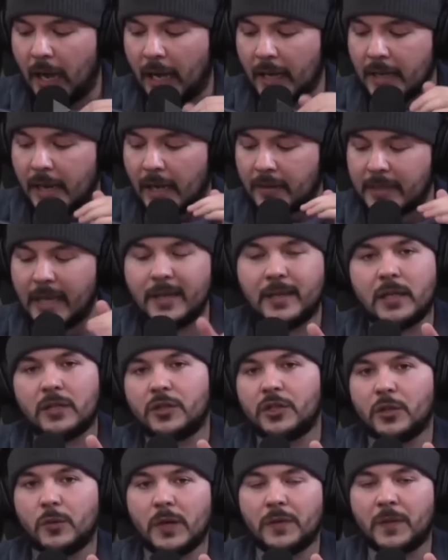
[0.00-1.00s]
I take
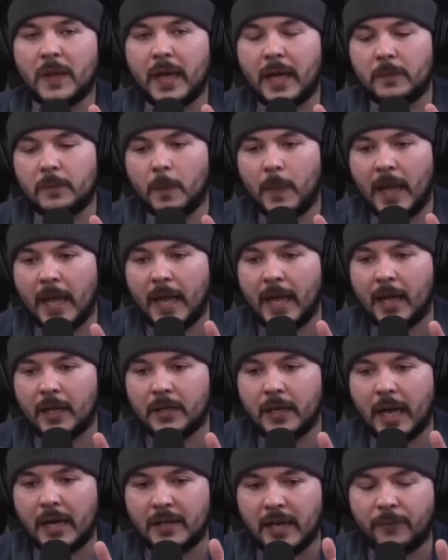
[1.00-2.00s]
issue with that,
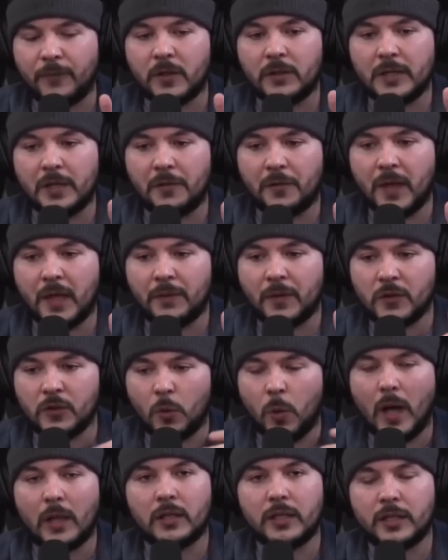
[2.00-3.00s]
and I definitely think there's
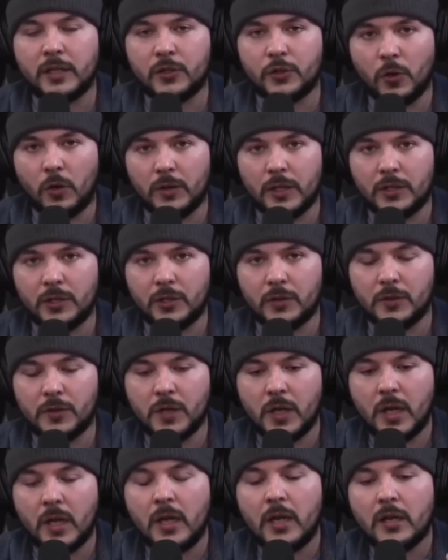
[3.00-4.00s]
quality control issues.